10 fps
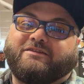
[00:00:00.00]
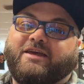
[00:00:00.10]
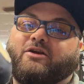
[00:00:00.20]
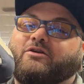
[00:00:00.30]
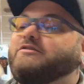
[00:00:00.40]

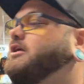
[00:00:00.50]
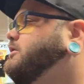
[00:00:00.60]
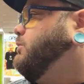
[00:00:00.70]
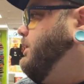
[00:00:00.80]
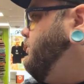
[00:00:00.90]
Center.
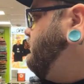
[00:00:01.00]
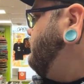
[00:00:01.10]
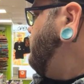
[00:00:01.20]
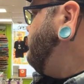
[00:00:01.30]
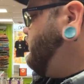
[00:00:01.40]
Wait, what is it
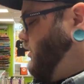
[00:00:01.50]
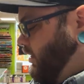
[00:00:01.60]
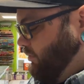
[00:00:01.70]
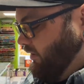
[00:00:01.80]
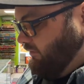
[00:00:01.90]
called? The car
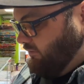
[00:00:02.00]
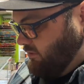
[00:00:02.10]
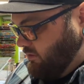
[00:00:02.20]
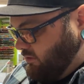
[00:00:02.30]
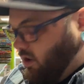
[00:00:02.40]
place?
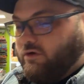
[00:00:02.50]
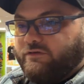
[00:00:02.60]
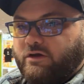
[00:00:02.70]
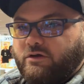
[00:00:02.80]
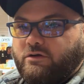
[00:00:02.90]
Car
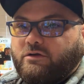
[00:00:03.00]
Center?